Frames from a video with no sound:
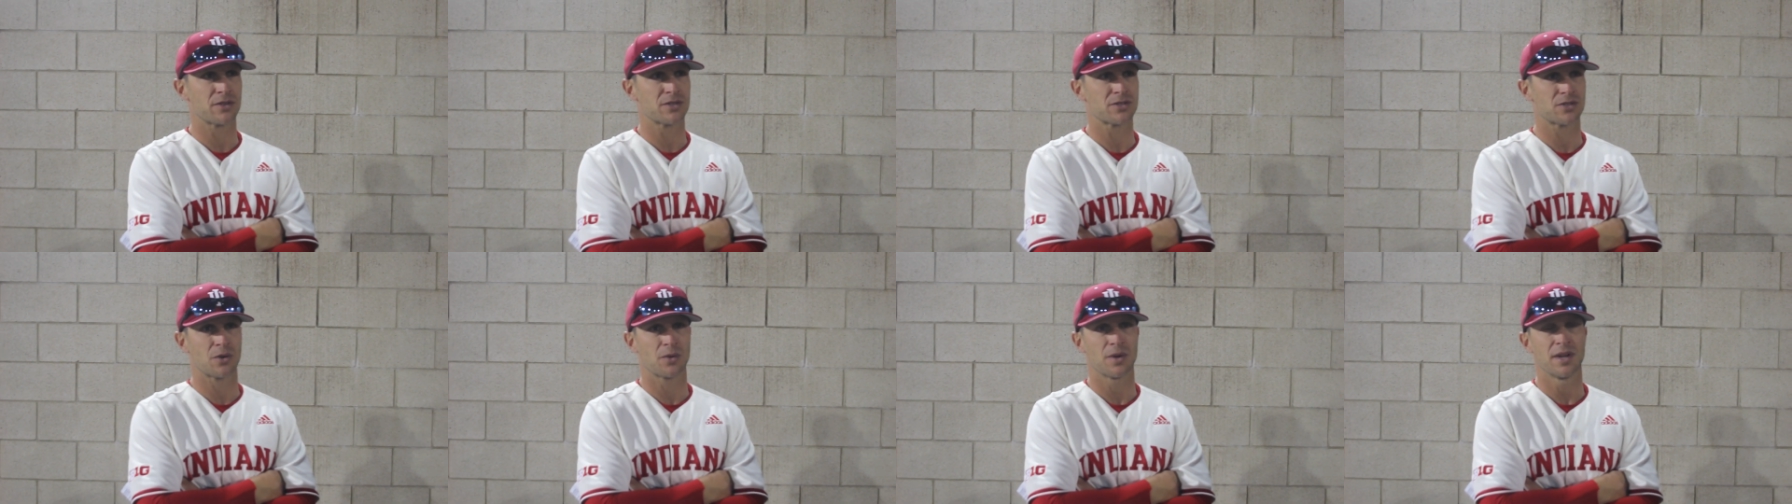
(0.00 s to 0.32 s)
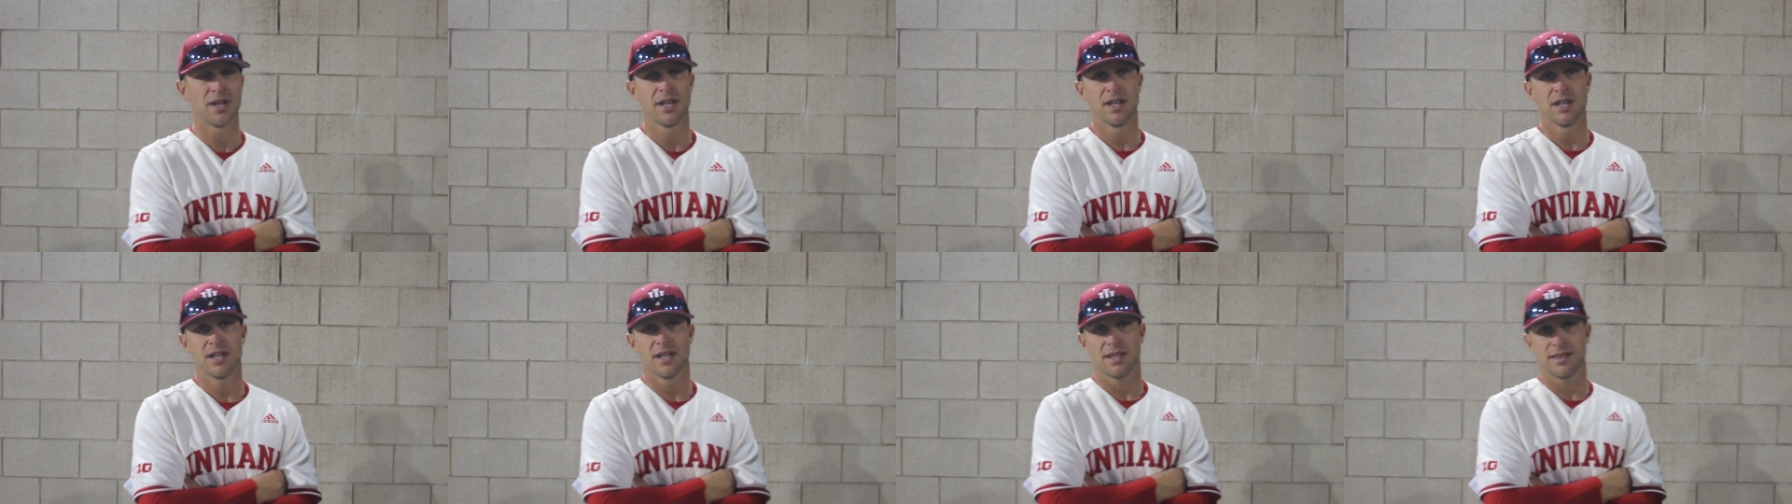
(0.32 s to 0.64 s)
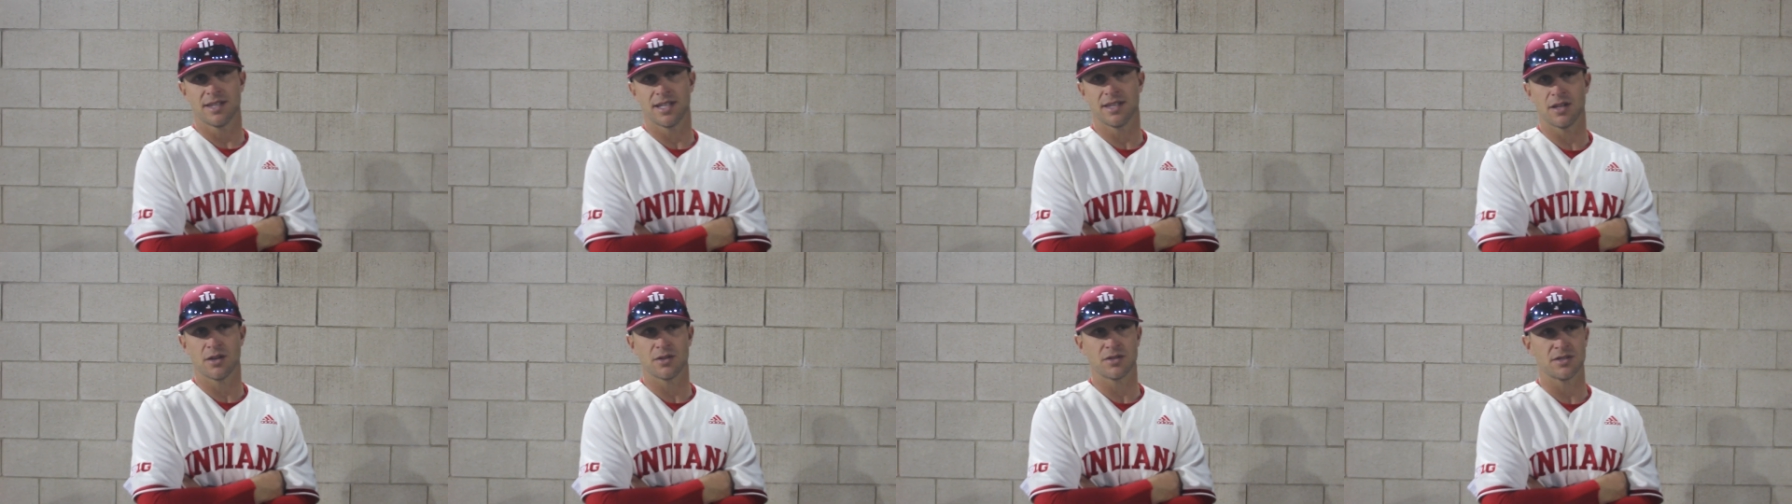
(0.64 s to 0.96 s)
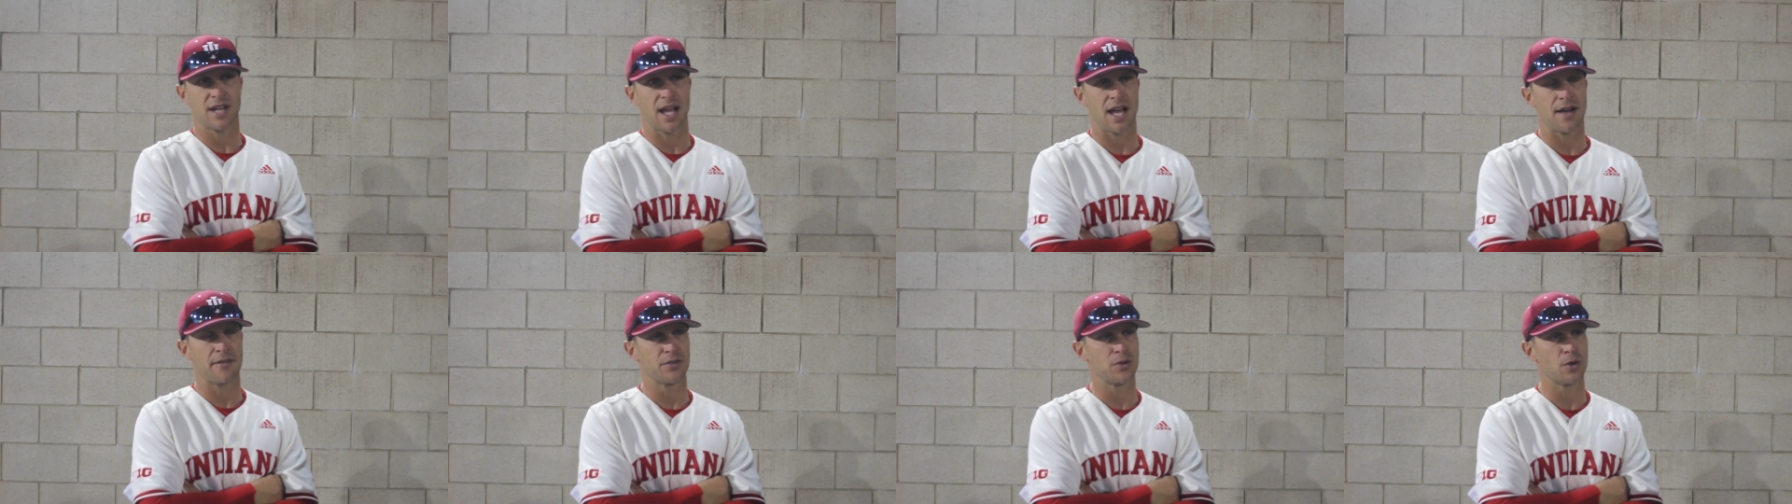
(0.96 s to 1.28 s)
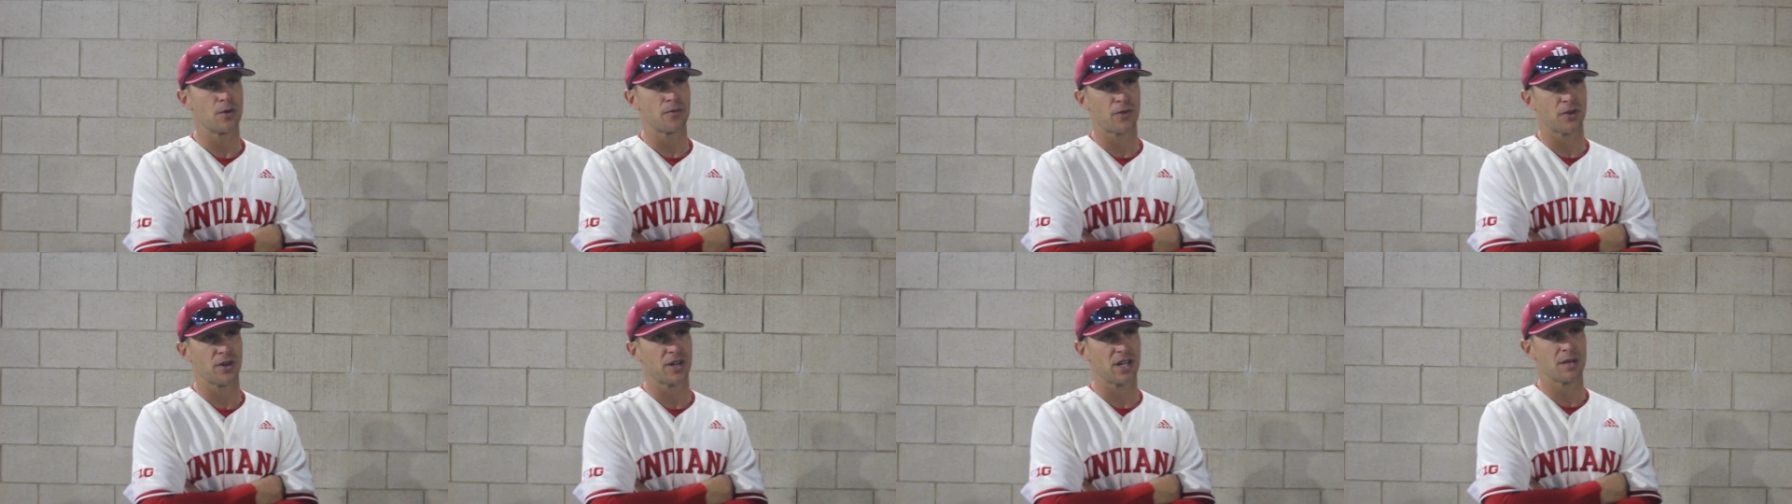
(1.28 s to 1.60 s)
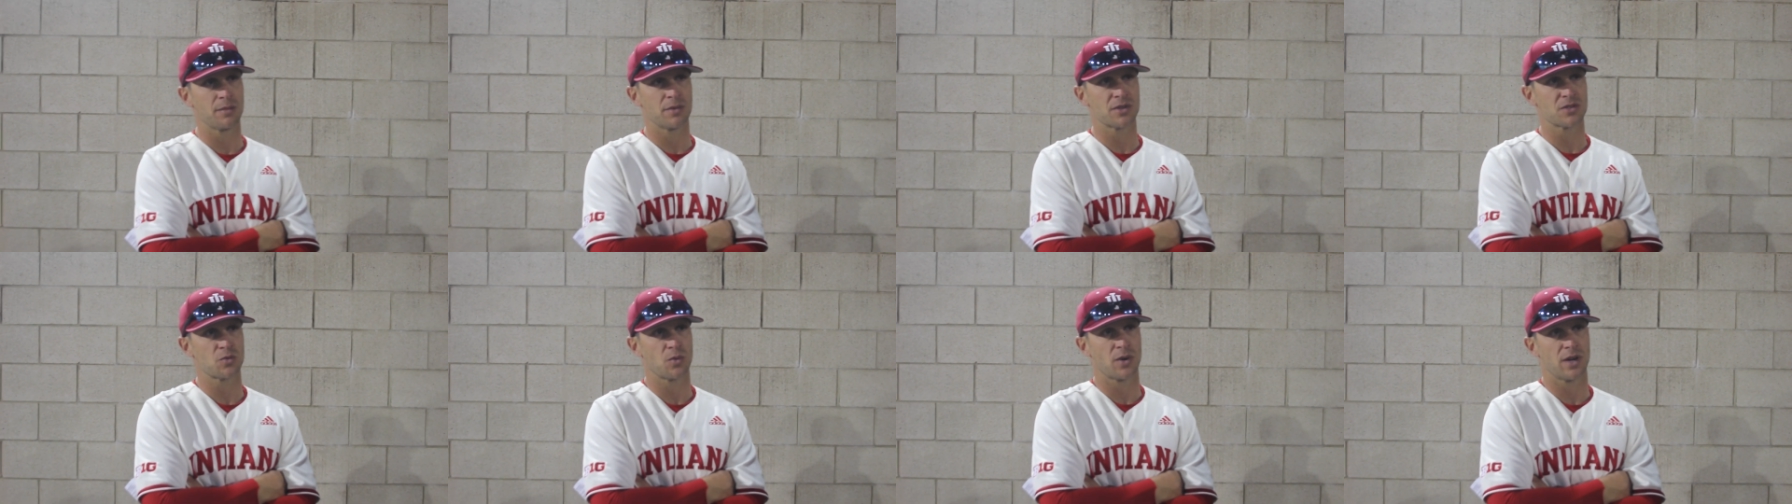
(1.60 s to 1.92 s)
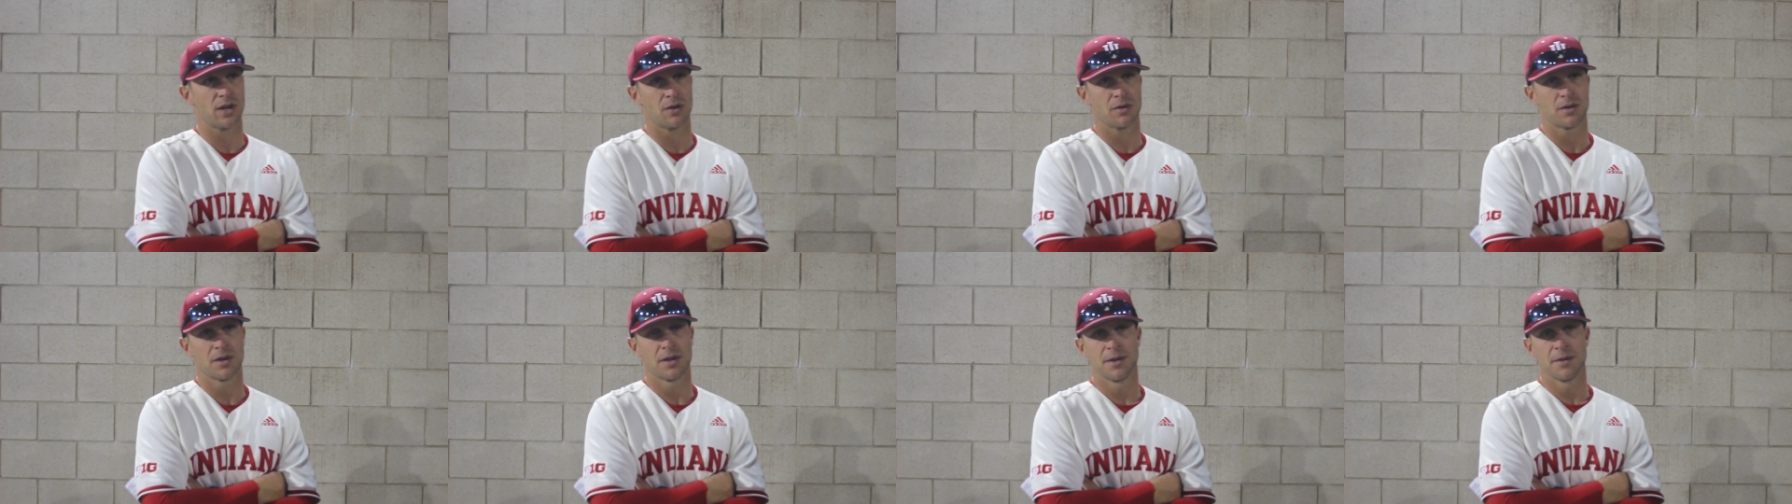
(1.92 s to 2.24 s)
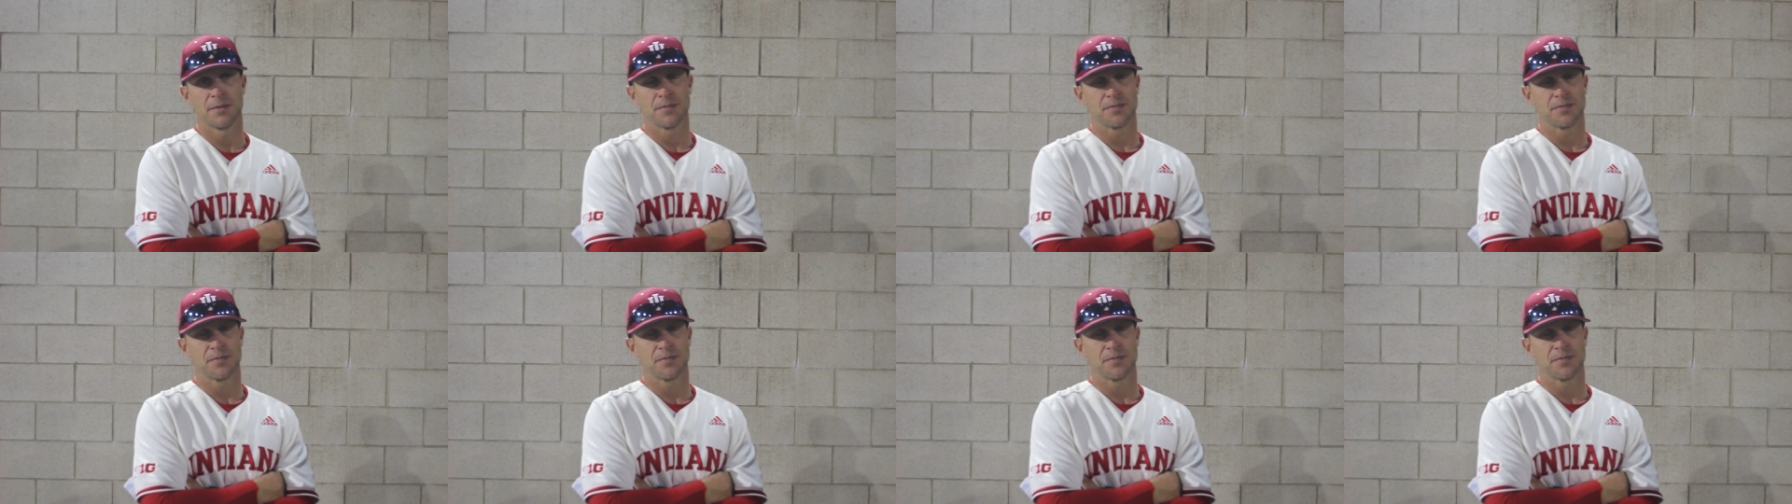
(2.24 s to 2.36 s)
So I think there's an avenue for him as well.